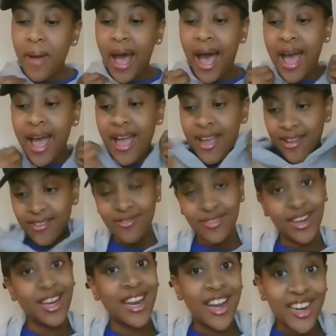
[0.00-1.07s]
I
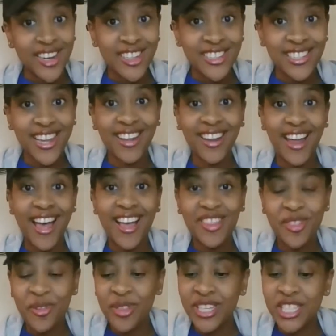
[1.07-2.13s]
learned a
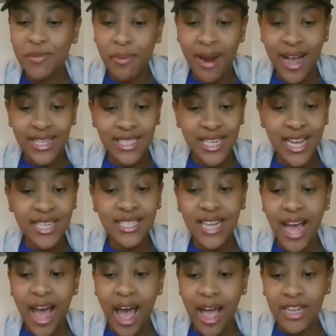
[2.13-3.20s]
lot through this process.
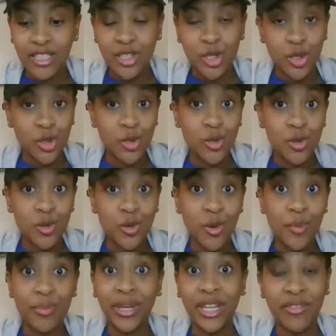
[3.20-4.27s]
I do
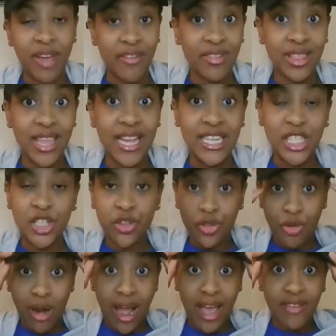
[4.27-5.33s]
believe everything is
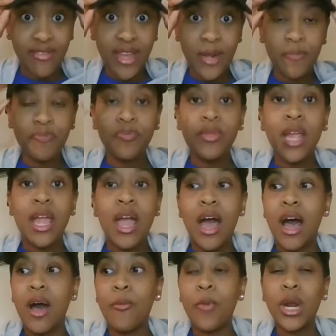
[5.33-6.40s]
thriving.
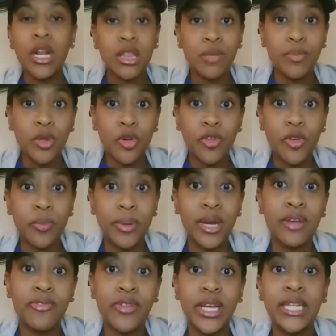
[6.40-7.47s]
One of the beautiful
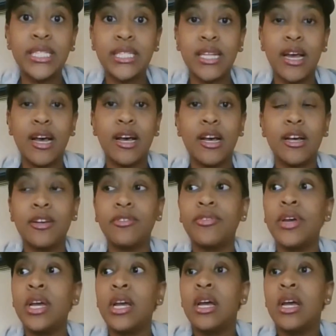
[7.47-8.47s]
benefits of